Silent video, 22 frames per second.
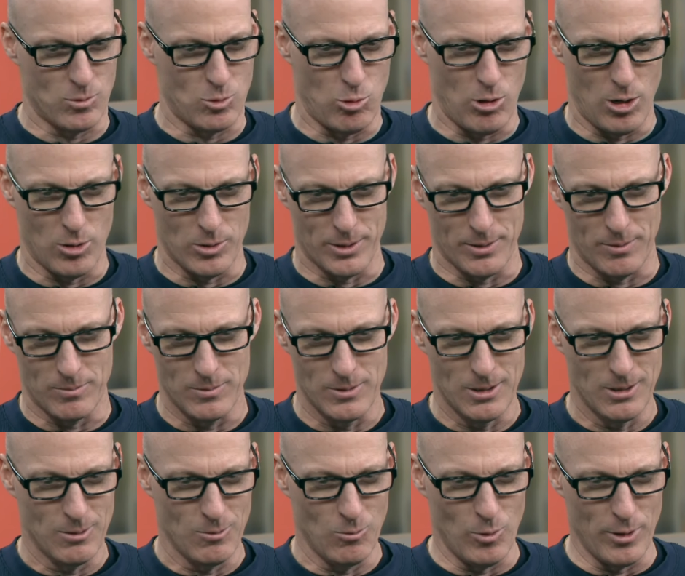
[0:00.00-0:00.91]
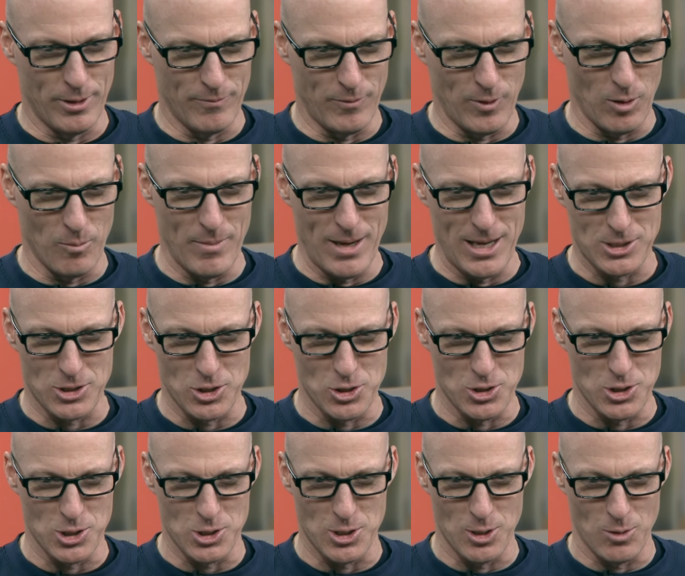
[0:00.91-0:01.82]
quoted one of our
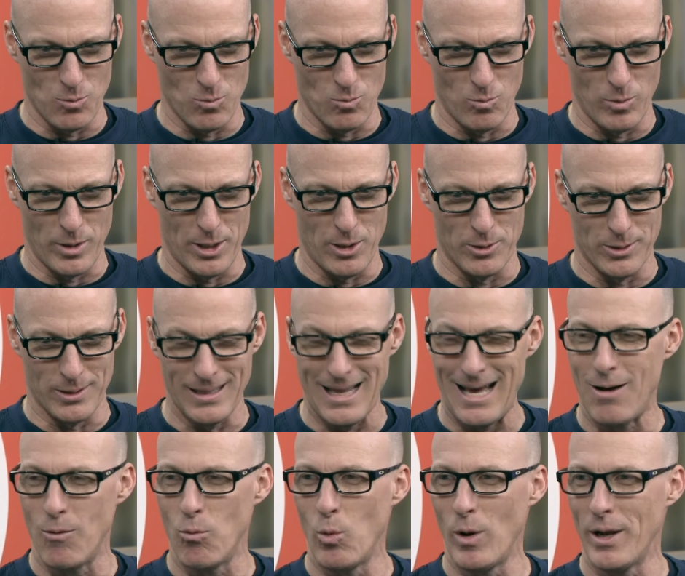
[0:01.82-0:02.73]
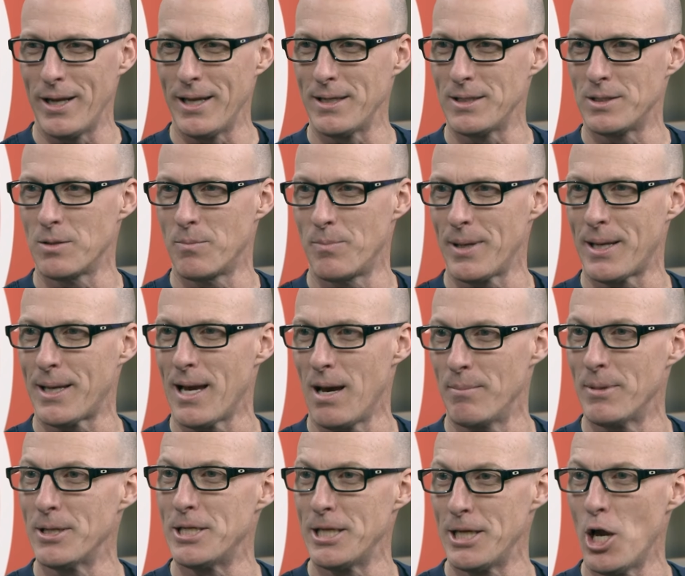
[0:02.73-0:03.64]
messages that we don't allow winning to
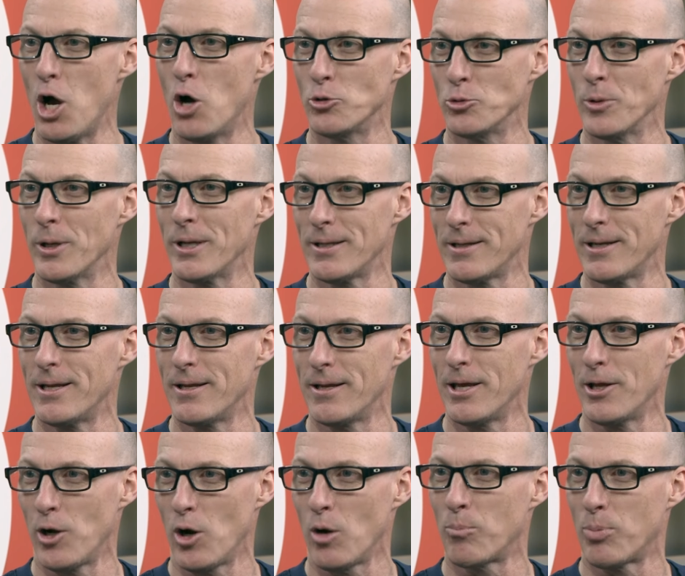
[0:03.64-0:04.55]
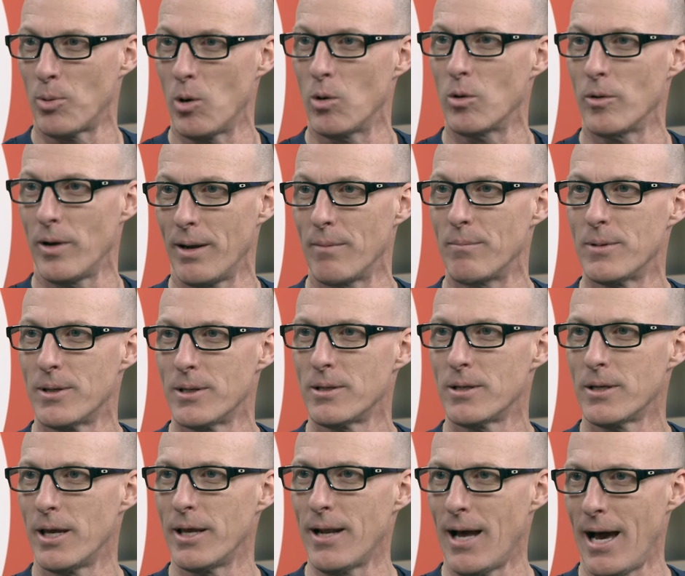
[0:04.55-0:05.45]
become a deodorant in our program
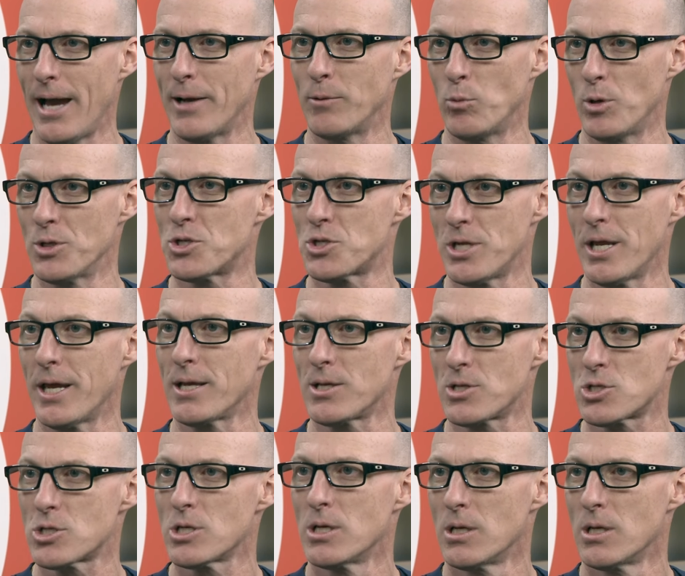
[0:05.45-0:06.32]
and hide what stinks.